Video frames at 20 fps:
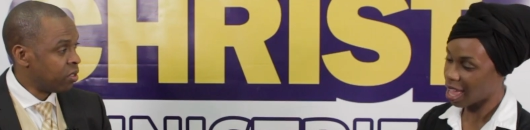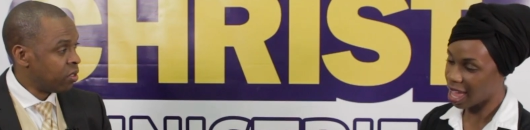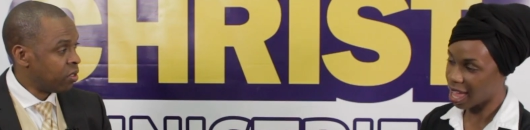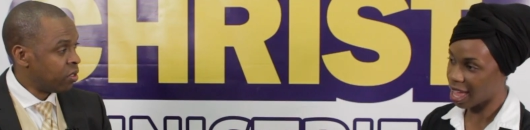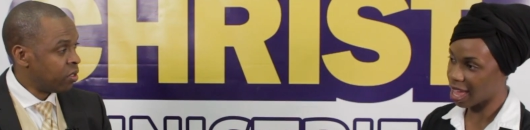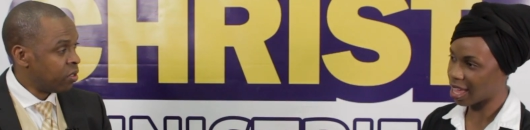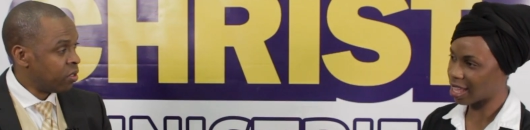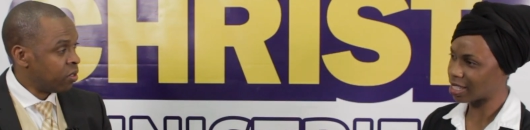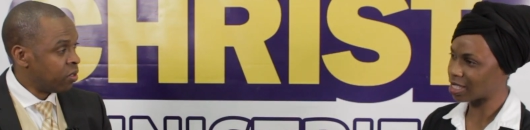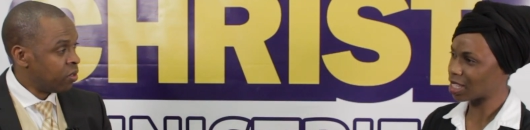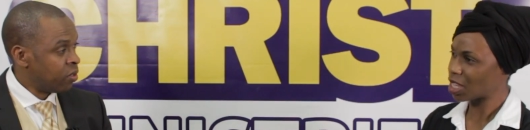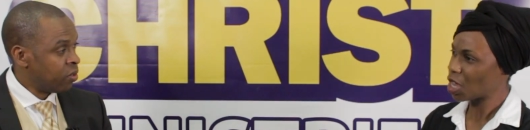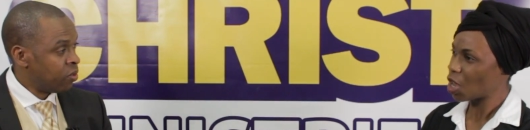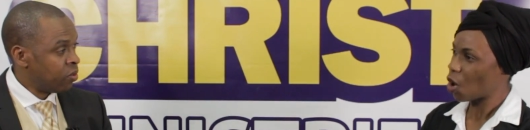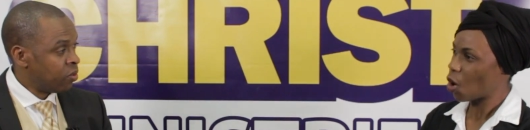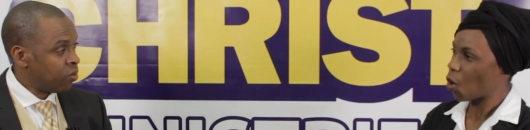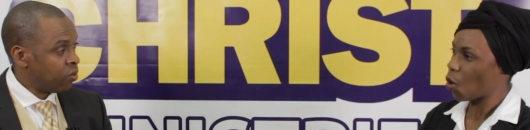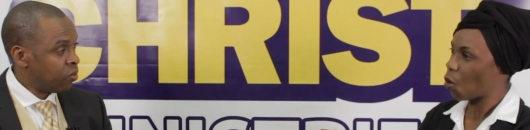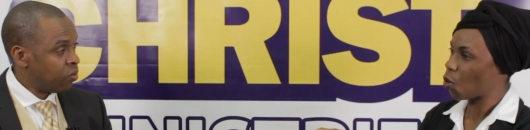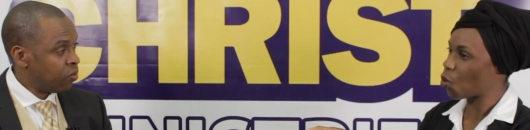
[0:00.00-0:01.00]
Speaker 1: And
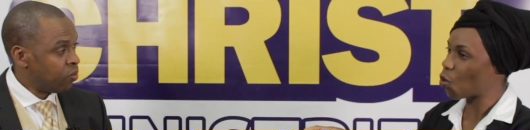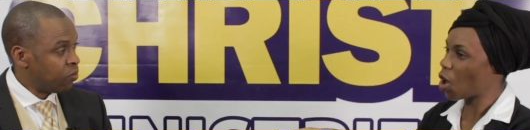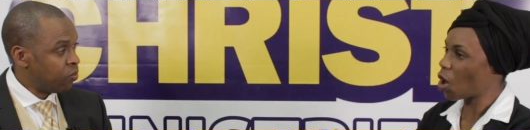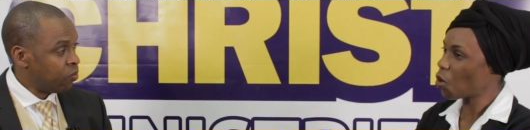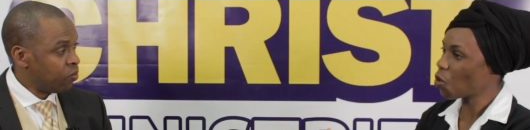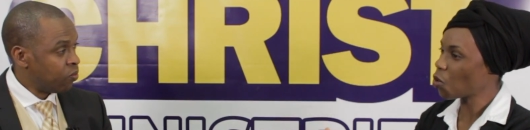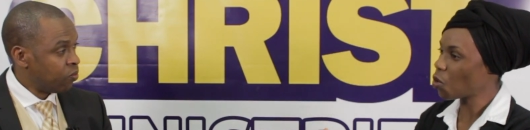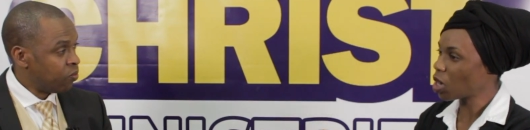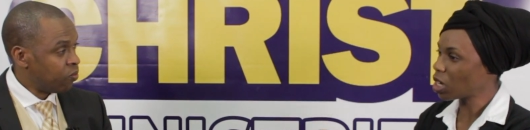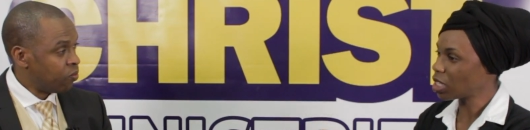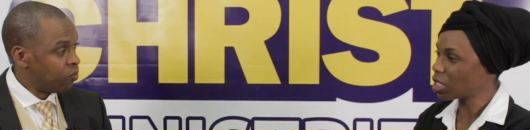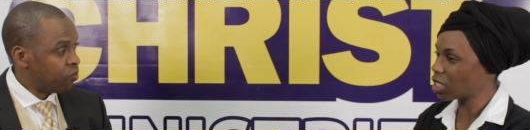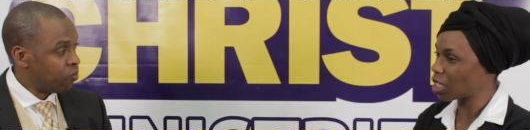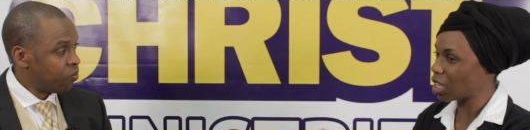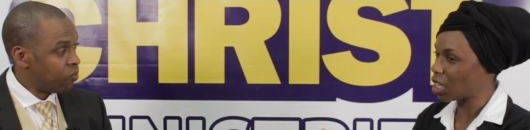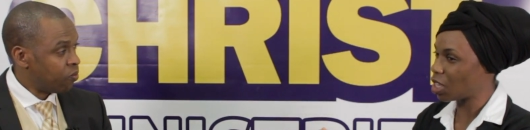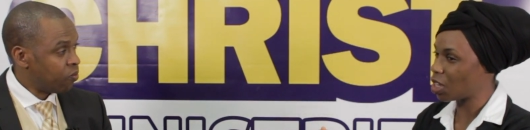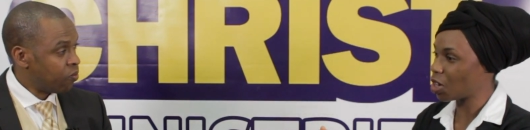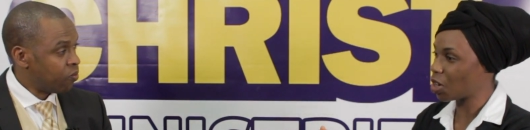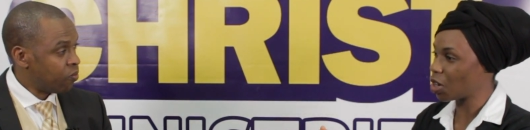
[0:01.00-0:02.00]
what was
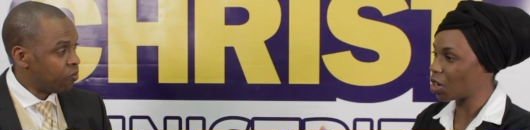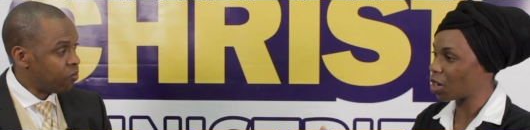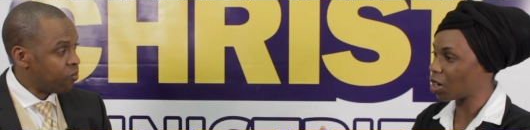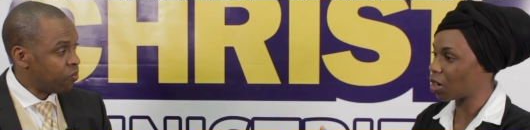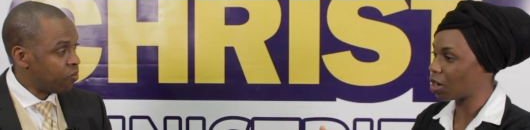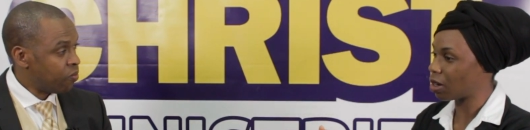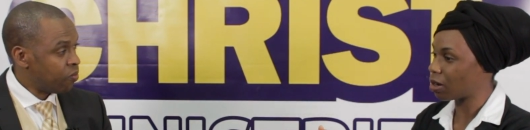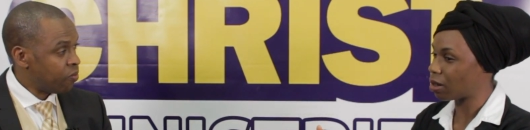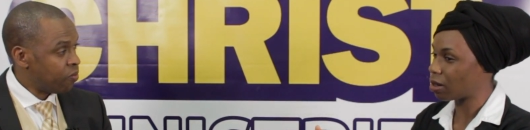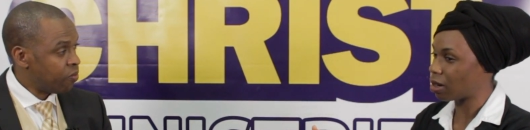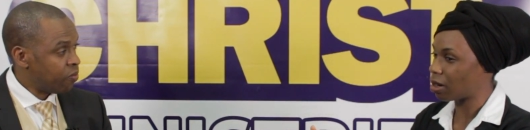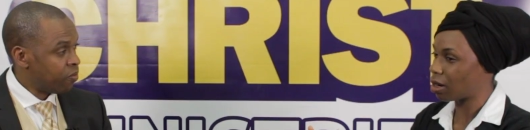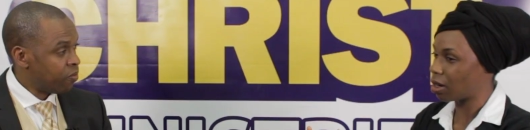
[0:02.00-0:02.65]
your,